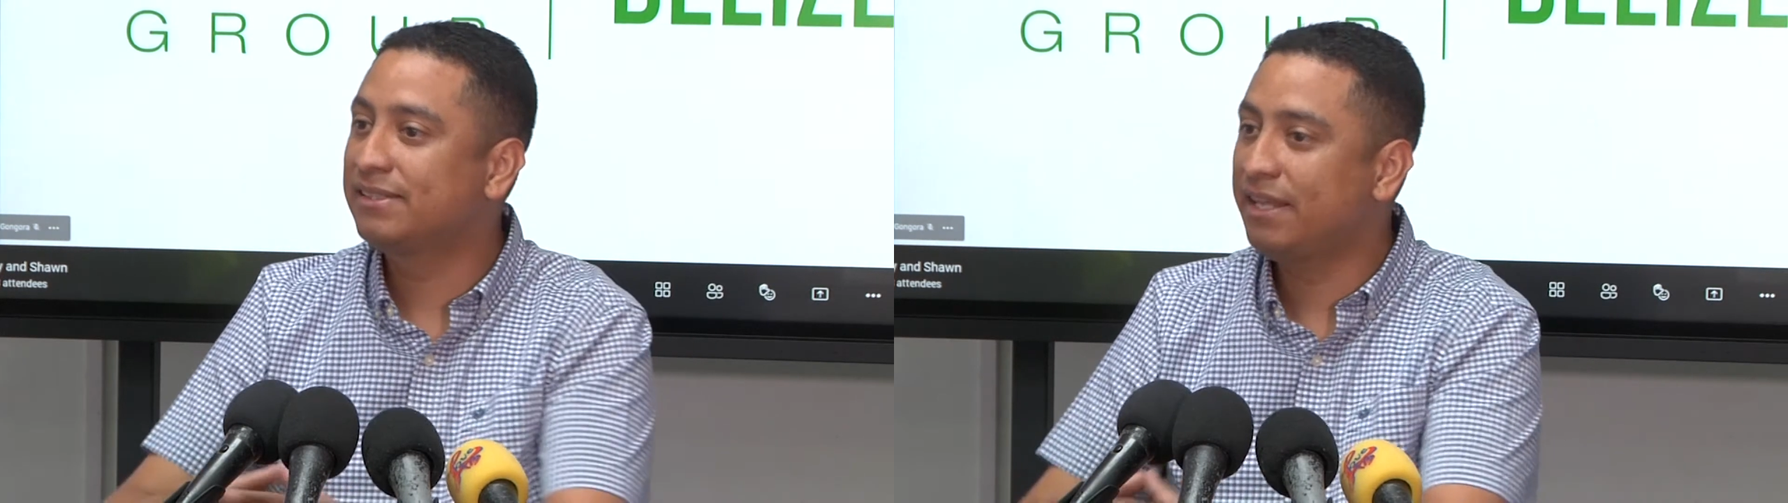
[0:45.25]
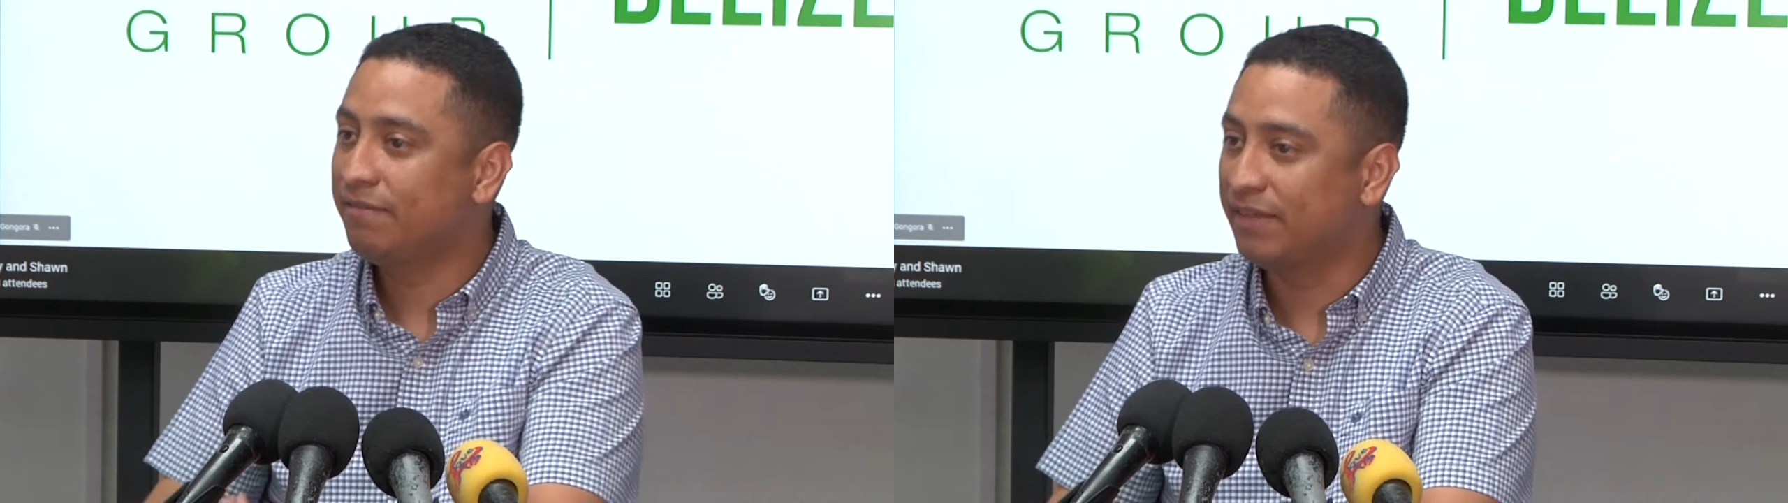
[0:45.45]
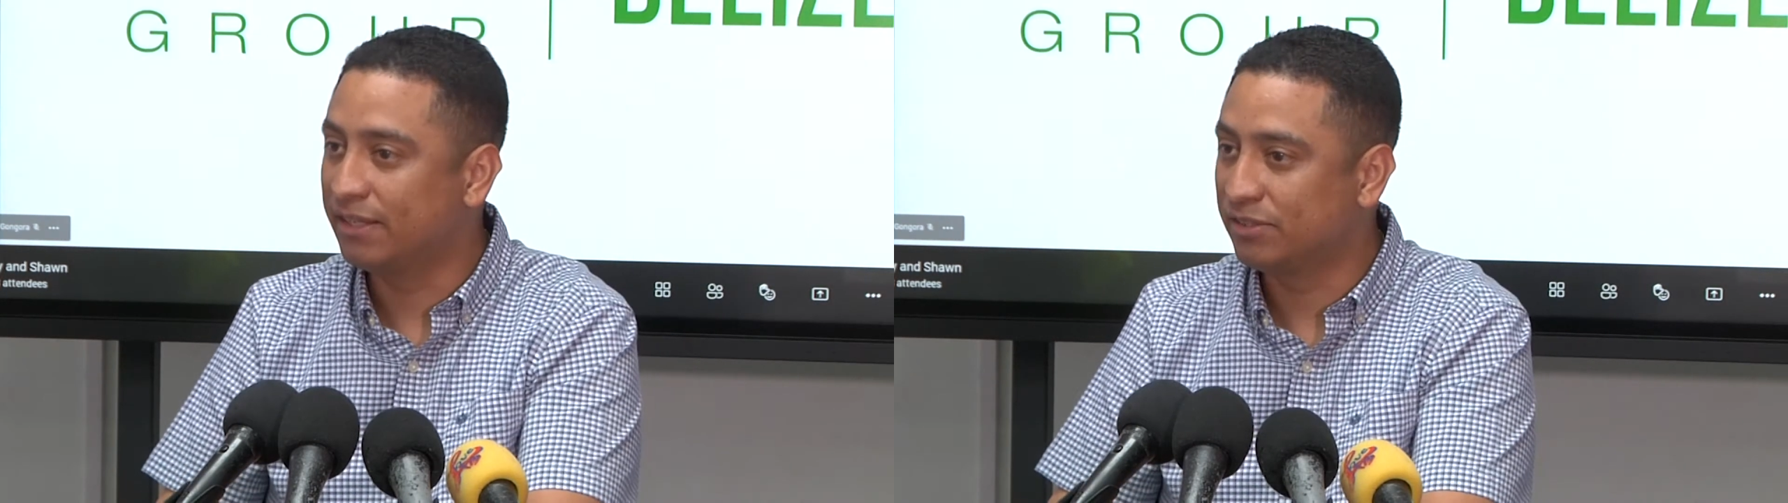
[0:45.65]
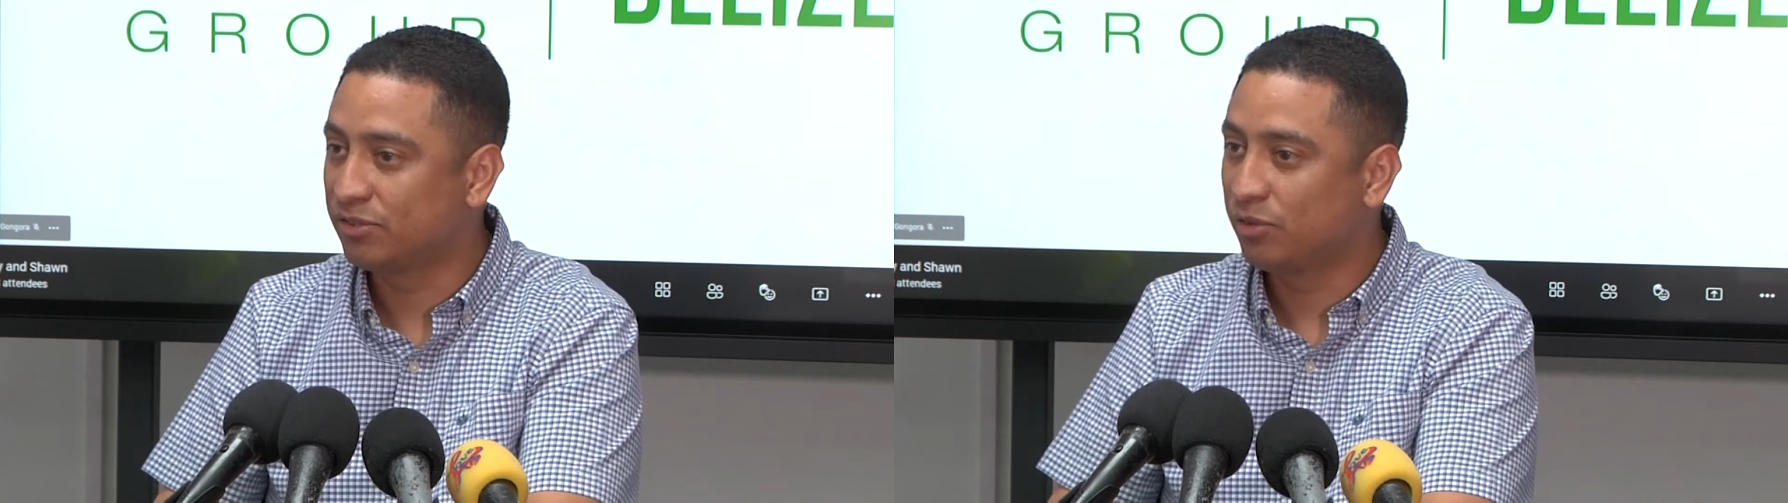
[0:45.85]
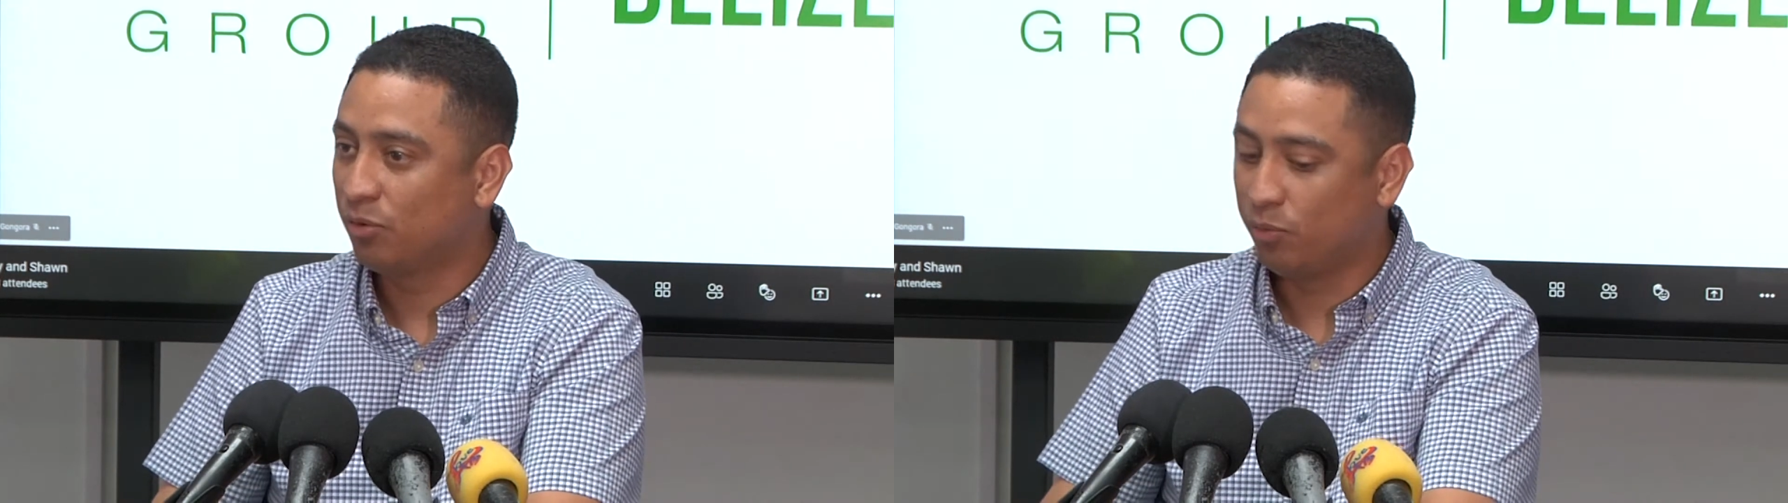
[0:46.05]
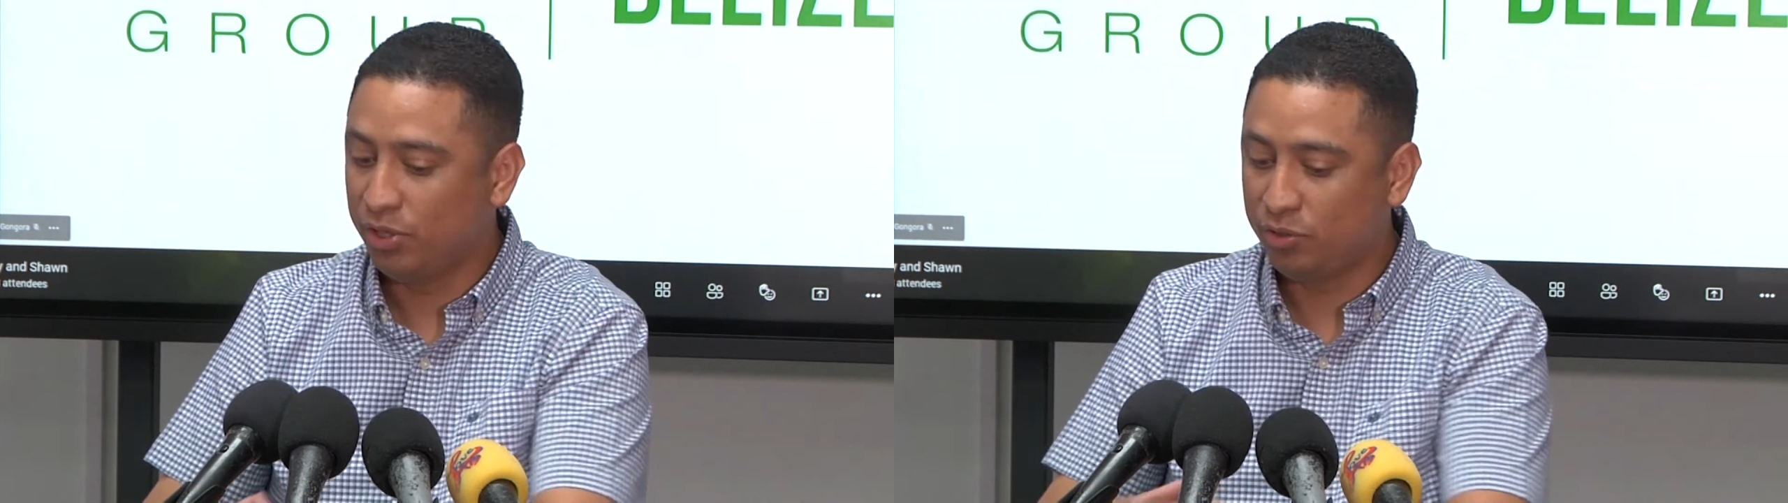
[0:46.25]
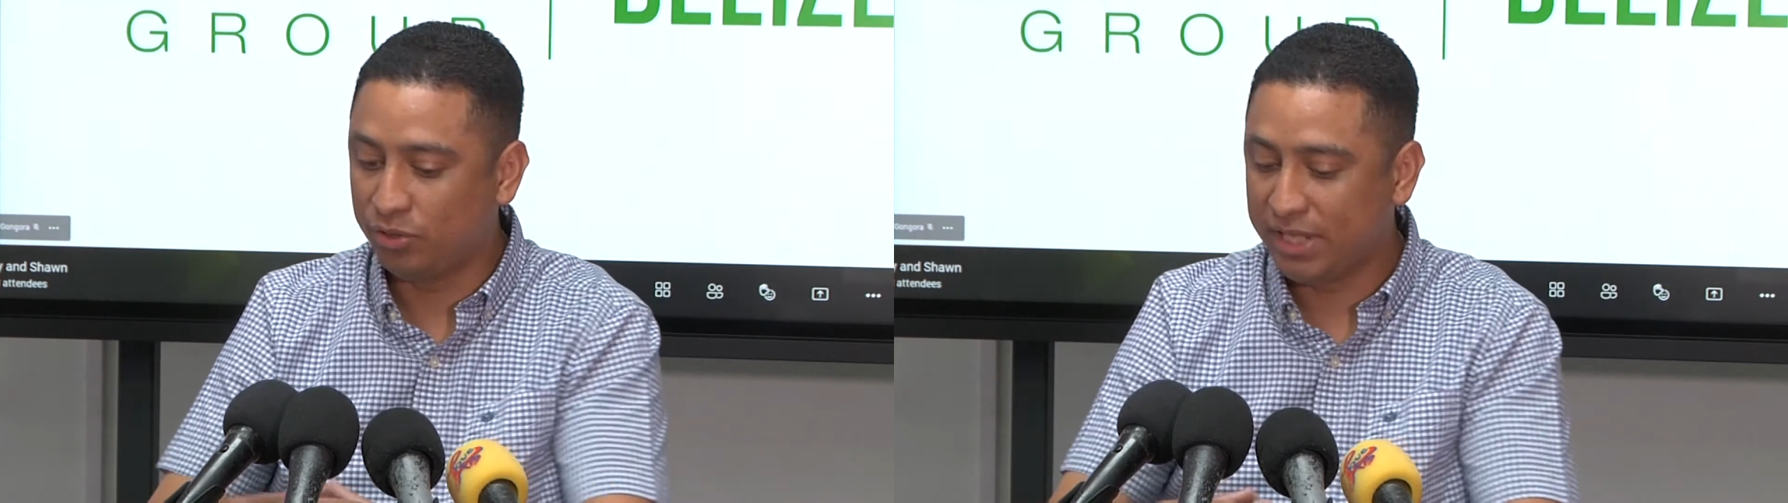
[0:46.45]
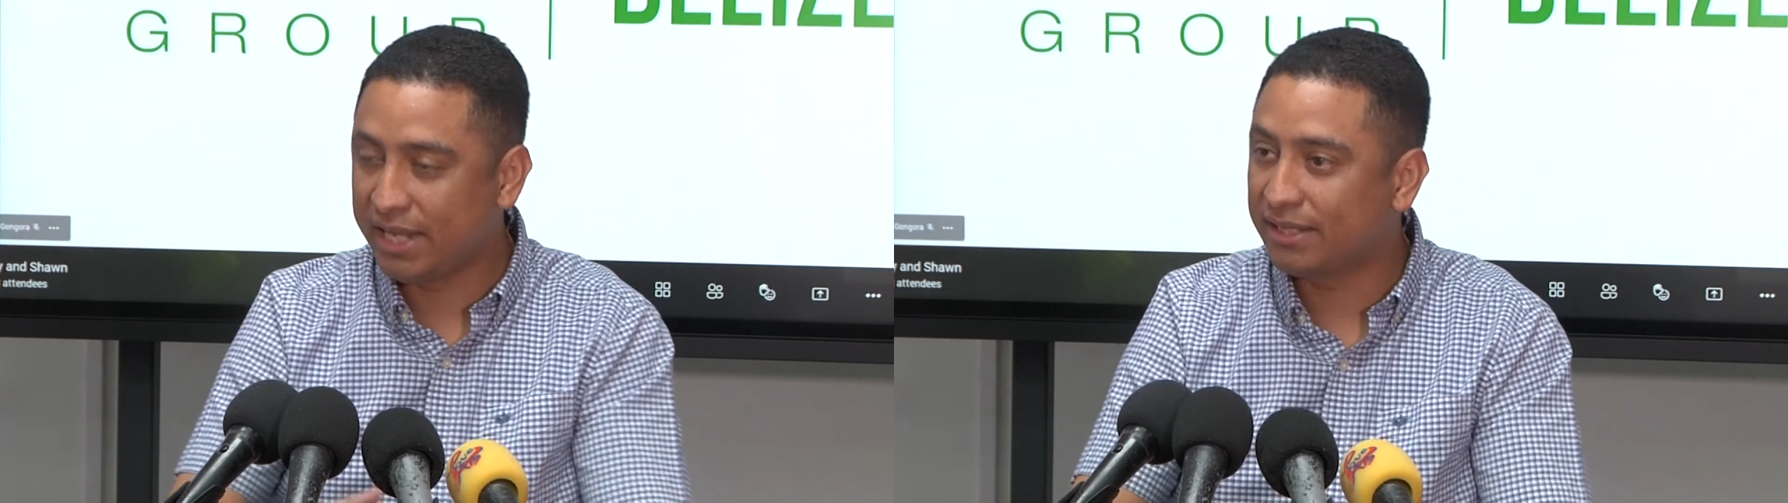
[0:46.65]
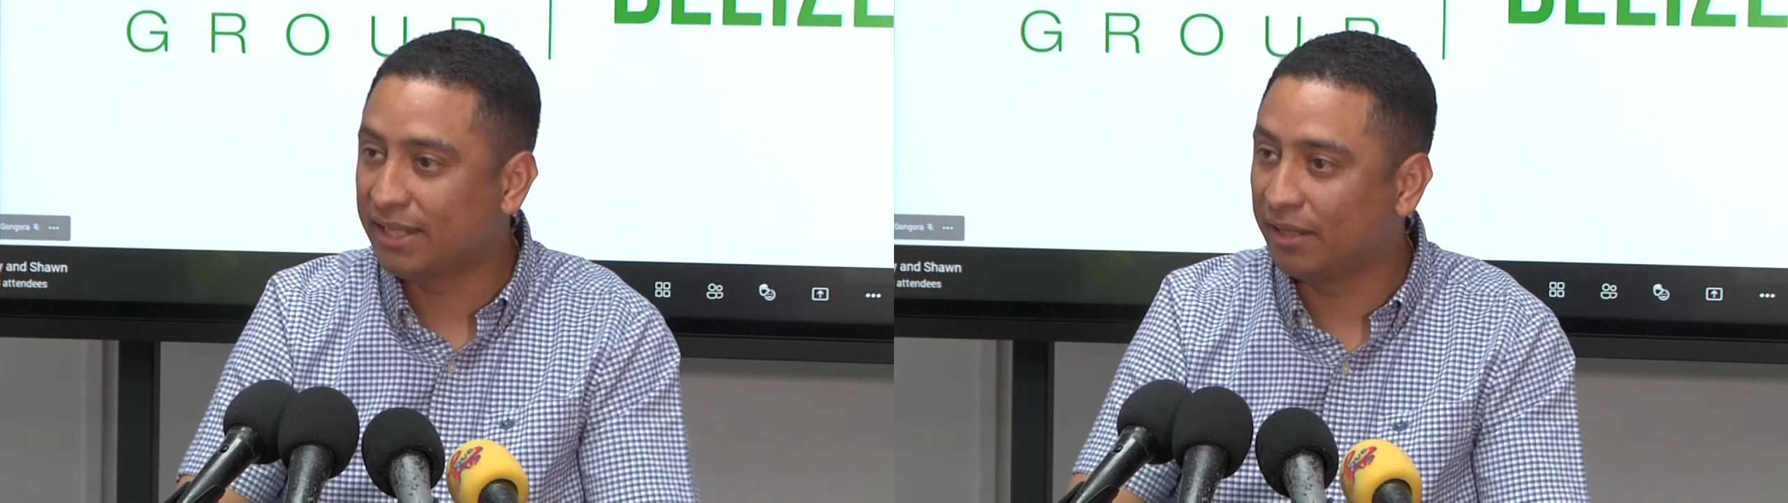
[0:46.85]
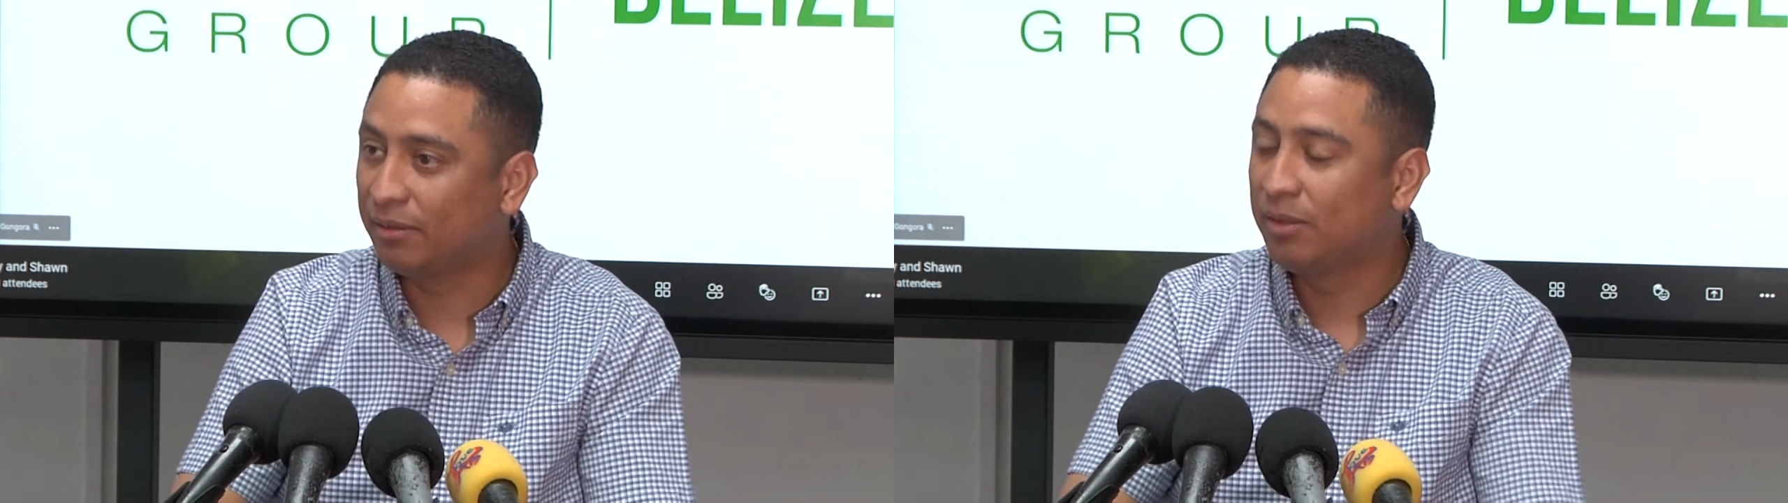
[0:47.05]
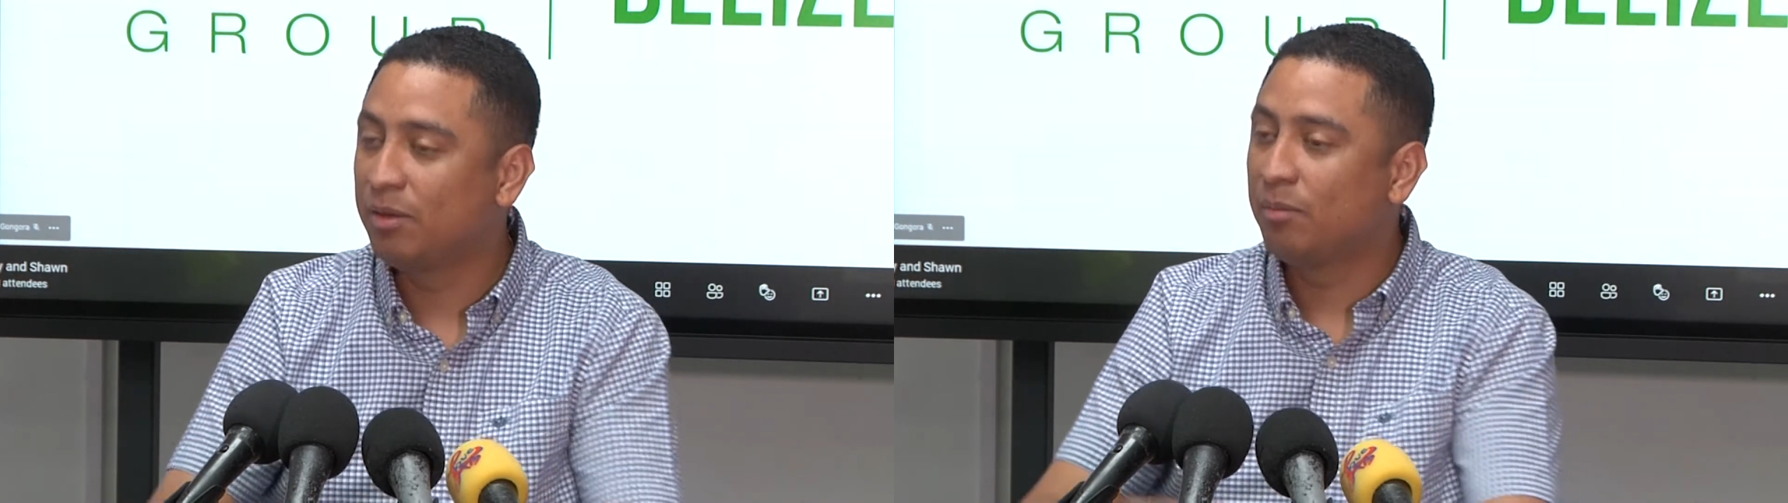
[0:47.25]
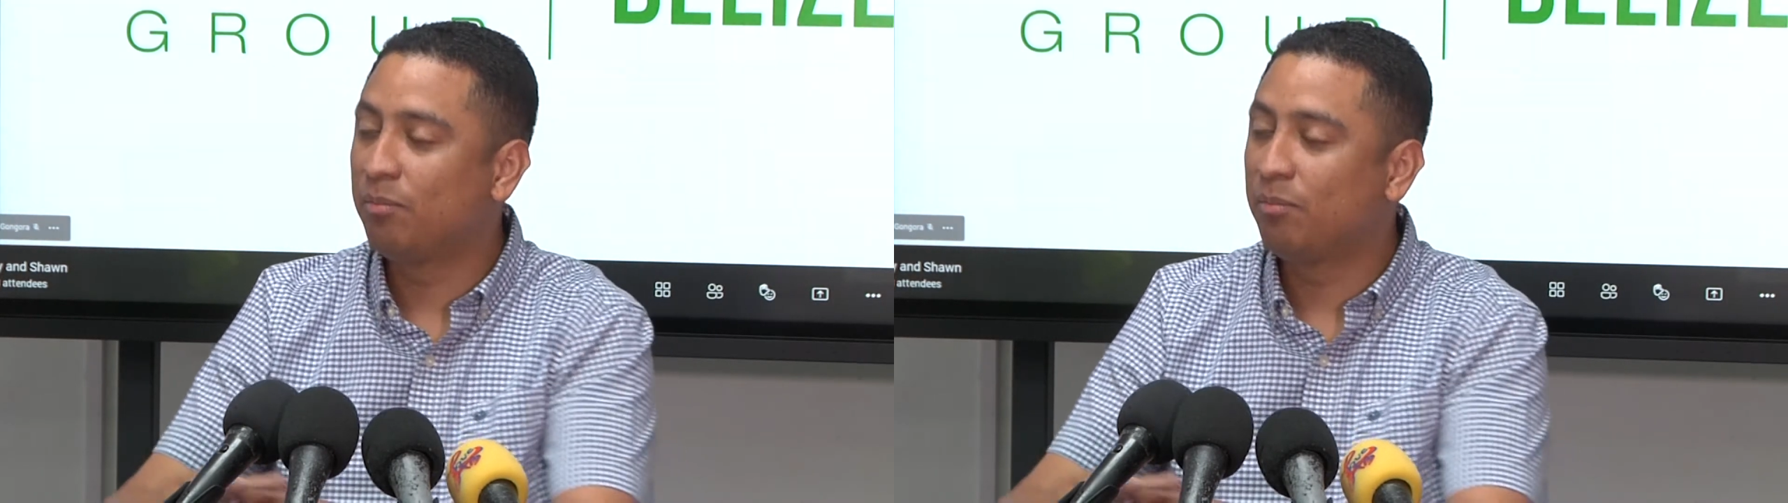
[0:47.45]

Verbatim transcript: savings when you take that